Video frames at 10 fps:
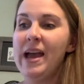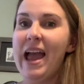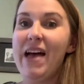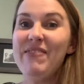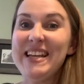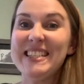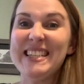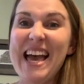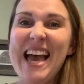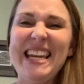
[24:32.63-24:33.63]
And they
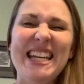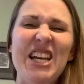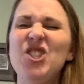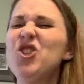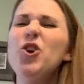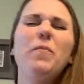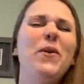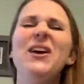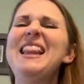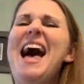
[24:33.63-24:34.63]
said in a super
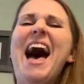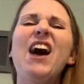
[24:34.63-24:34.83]
loud